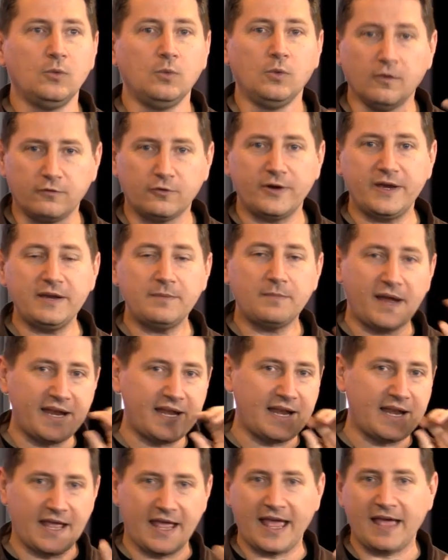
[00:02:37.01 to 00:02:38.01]
Wolverine
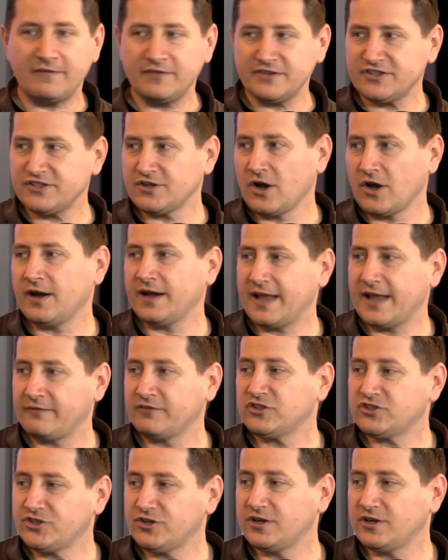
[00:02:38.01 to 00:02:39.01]
might have a cigar and
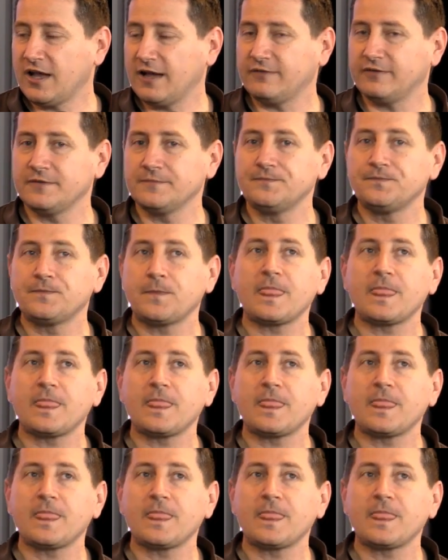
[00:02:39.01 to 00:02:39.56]
have his shirt off.